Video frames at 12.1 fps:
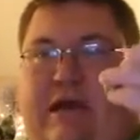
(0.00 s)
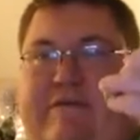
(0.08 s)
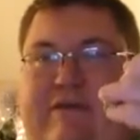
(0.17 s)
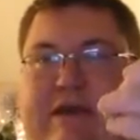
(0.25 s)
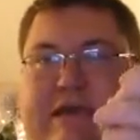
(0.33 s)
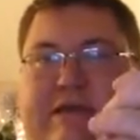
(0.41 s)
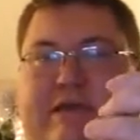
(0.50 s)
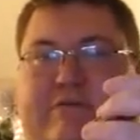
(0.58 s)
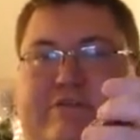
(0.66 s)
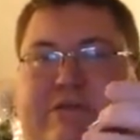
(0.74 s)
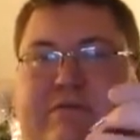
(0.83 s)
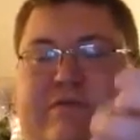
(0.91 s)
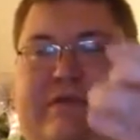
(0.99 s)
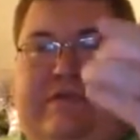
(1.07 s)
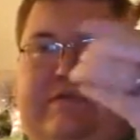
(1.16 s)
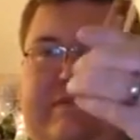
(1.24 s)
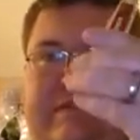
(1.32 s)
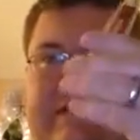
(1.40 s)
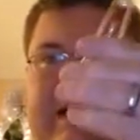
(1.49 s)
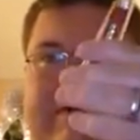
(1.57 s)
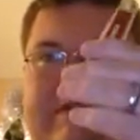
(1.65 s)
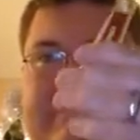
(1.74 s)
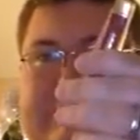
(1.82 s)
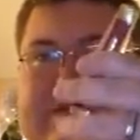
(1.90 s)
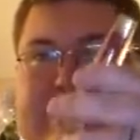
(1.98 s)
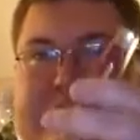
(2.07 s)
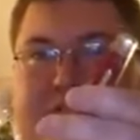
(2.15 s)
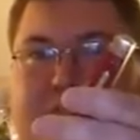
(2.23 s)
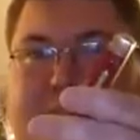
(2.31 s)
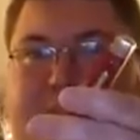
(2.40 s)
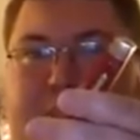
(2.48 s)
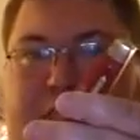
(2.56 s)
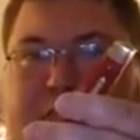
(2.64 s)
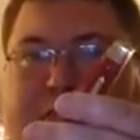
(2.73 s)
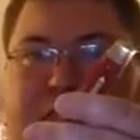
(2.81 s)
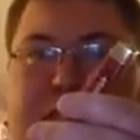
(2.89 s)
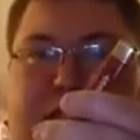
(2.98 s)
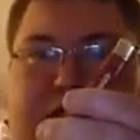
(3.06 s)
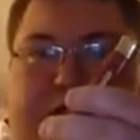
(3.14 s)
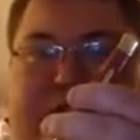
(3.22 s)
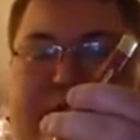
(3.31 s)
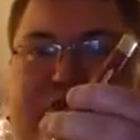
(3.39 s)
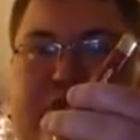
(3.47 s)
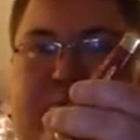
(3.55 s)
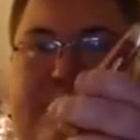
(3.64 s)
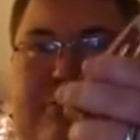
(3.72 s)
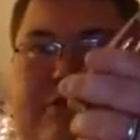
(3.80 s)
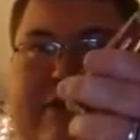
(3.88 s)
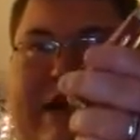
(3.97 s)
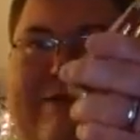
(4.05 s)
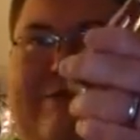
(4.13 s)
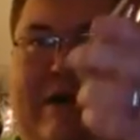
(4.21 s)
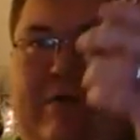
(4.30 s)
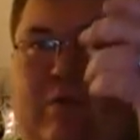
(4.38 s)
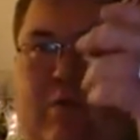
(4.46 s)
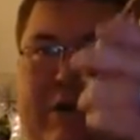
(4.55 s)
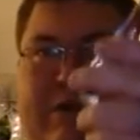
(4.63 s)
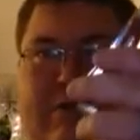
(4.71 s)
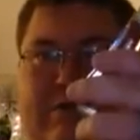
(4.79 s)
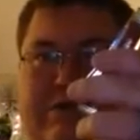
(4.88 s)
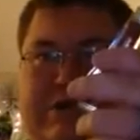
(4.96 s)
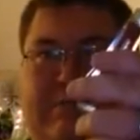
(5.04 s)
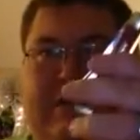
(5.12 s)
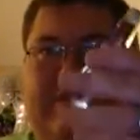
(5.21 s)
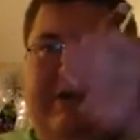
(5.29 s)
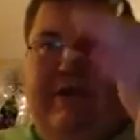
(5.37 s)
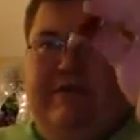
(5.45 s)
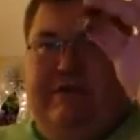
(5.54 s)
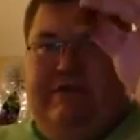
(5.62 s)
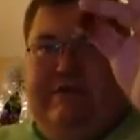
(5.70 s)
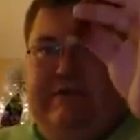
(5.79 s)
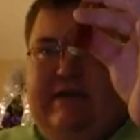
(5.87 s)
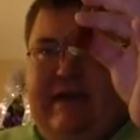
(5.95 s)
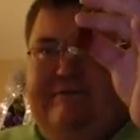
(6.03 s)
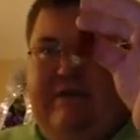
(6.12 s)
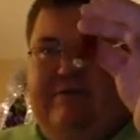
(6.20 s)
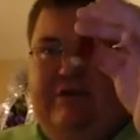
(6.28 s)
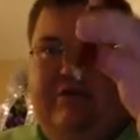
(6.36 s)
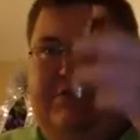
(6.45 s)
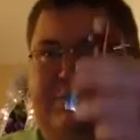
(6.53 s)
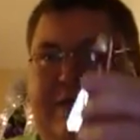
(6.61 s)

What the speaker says: a hangnail or something, this is the knife I would take to do that with. If I was going to pull a knife out and whittle or something like that, this is the knife I would use for